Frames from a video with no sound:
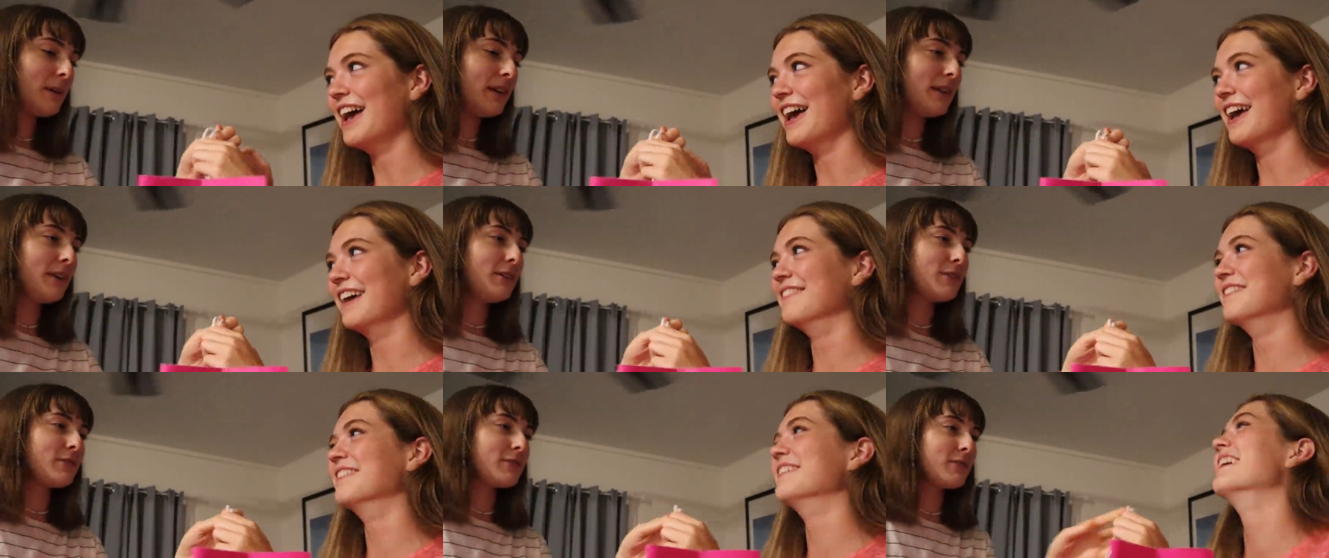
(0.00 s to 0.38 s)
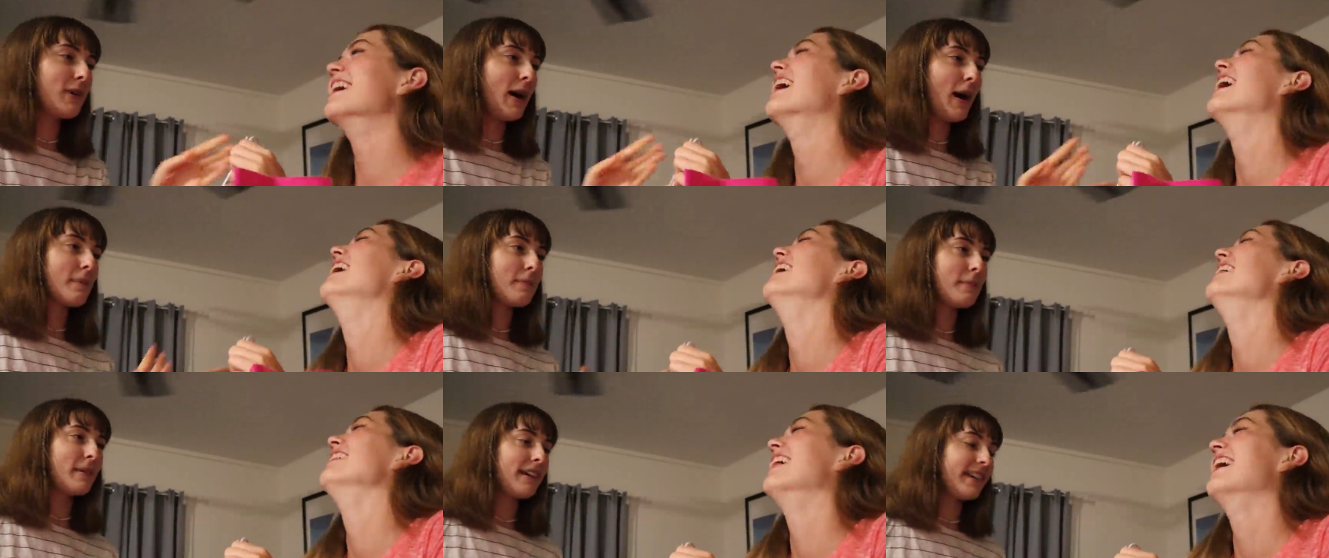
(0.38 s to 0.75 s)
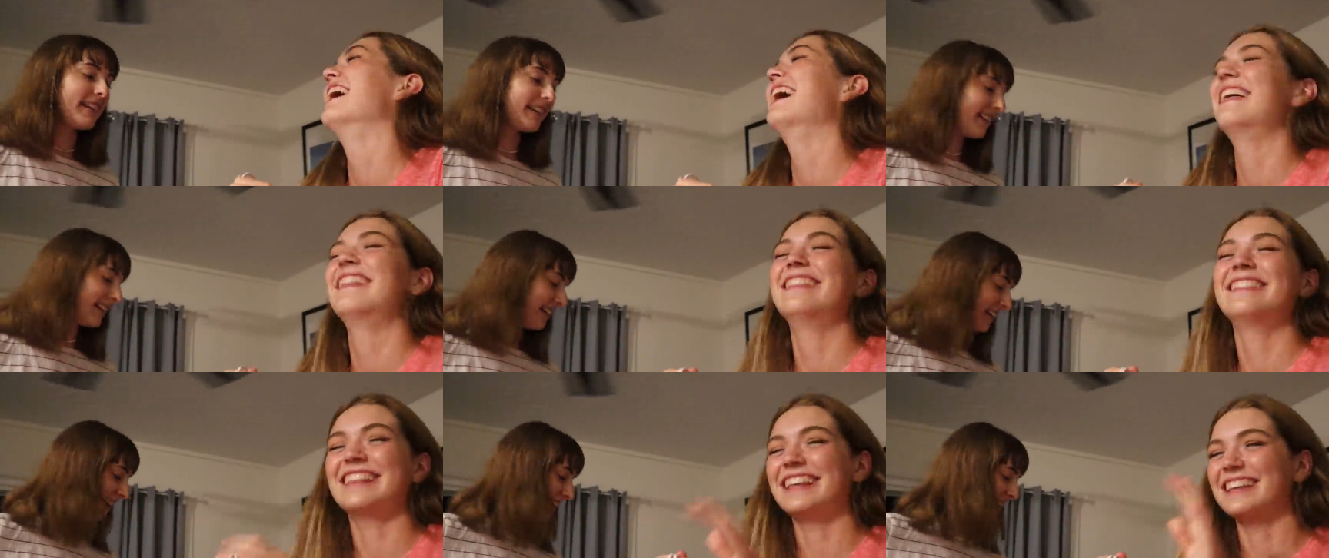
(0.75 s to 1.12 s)
Speaker 1: pre-used
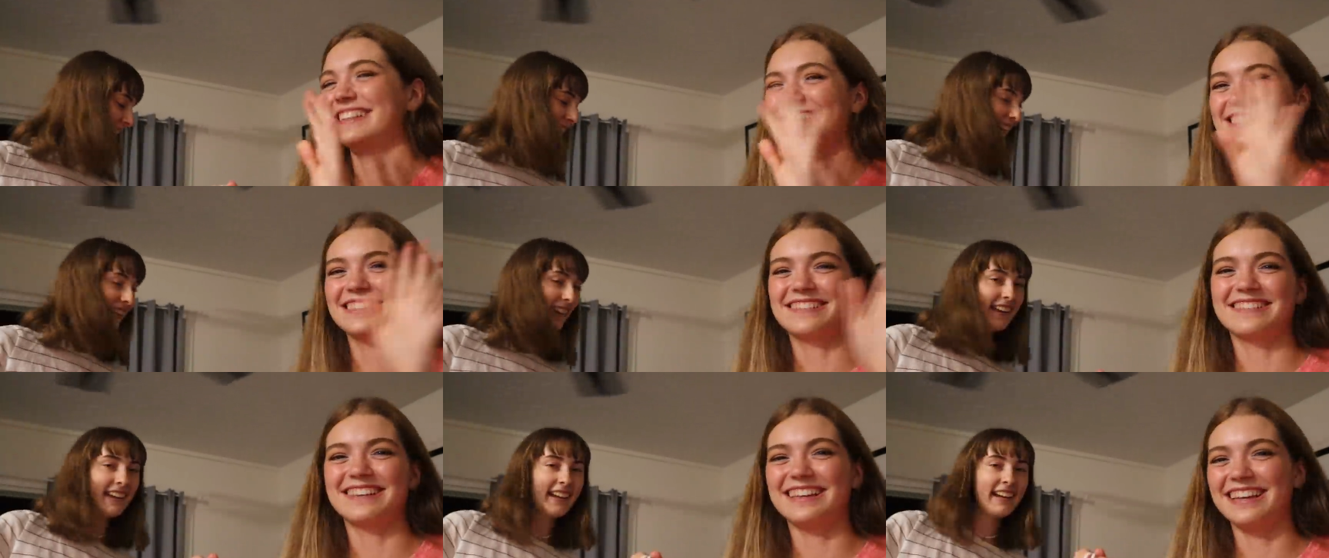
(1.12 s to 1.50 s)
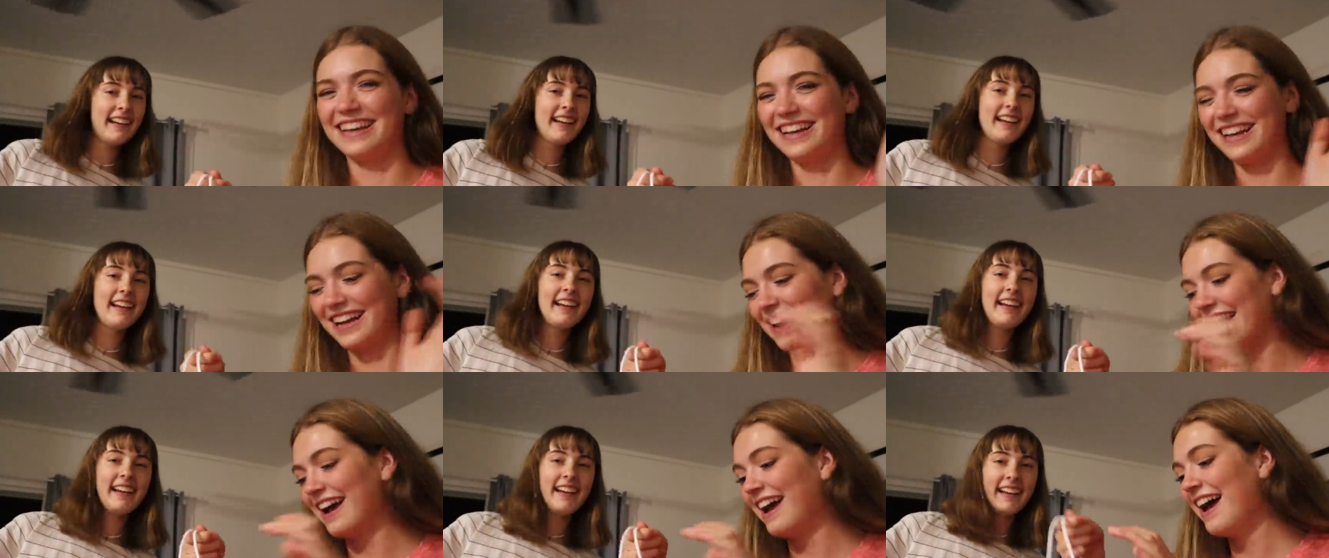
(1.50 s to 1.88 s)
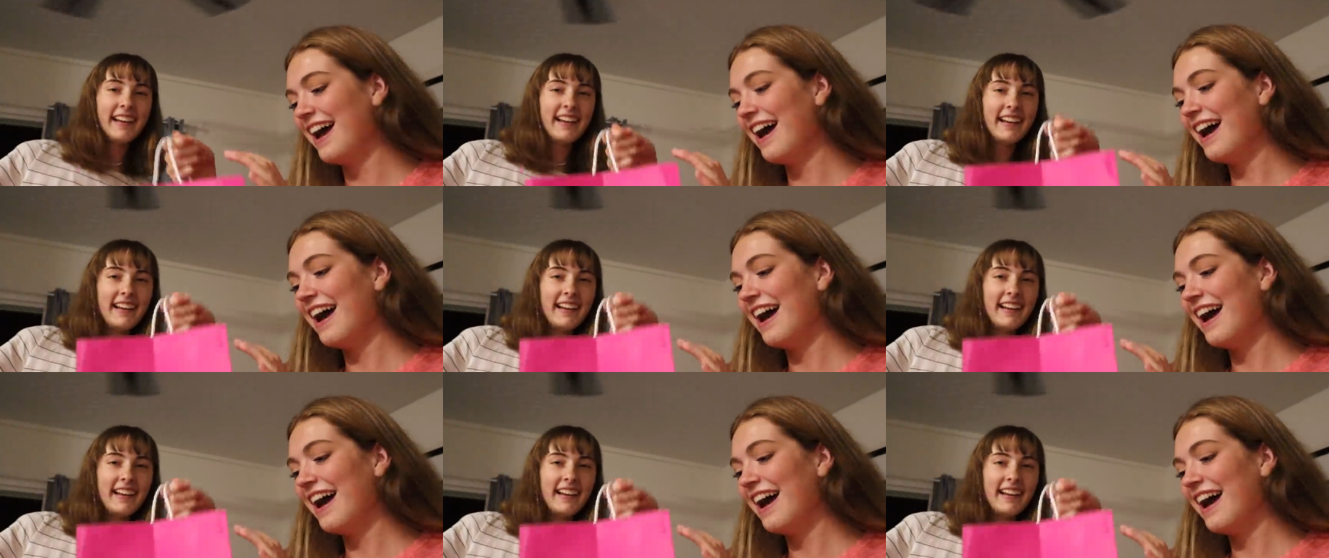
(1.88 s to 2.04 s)
wrapping. That's okay.